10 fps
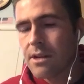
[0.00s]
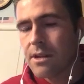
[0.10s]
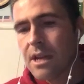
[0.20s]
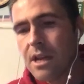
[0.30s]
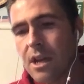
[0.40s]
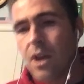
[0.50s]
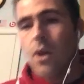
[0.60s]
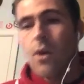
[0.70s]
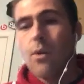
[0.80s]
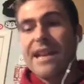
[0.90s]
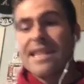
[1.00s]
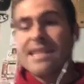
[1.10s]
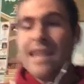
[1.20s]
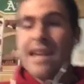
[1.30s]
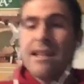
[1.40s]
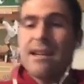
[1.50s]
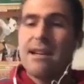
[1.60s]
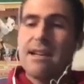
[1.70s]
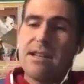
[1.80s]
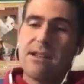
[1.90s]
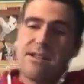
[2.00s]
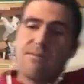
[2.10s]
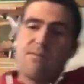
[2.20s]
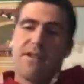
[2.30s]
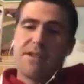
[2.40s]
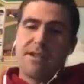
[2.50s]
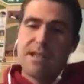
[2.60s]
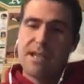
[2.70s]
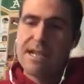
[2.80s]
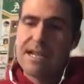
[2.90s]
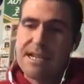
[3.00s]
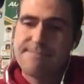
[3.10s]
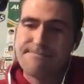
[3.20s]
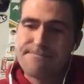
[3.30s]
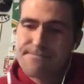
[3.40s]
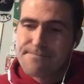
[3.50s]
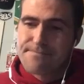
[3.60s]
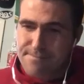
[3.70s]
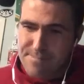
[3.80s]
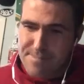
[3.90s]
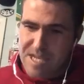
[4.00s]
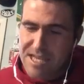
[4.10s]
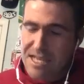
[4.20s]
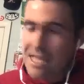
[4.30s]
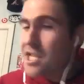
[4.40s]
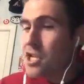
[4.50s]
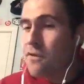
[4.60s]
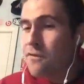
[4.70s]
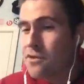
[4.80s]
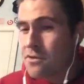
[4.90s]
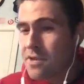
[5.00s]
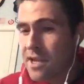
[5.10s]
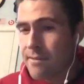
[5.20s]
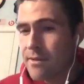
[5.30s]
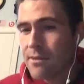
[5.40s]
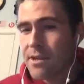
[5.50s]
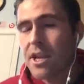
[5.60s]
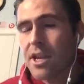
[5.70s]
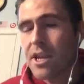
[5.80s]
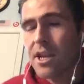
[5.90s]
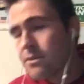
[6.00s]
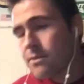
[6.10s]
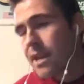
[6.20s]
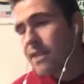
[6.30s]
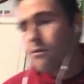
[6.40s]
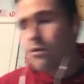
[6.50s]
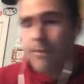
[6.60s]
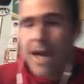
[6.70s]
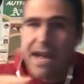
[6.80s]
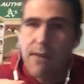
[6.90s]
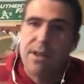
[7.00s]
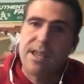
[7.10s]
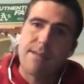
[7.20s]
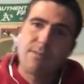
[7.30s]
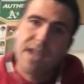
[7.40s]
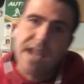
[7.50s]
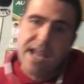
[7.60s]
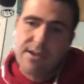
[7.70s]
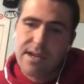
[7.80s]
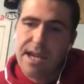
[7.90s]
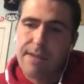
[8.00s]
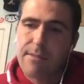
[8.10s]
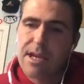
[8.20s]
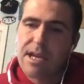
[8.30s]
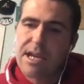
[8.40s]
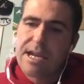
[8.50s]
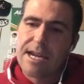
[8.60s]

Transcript: So with that said, let's move on to the Let's Go for Two segment. We're going to talk about two games. We'll look back at one game, look ahead to a game.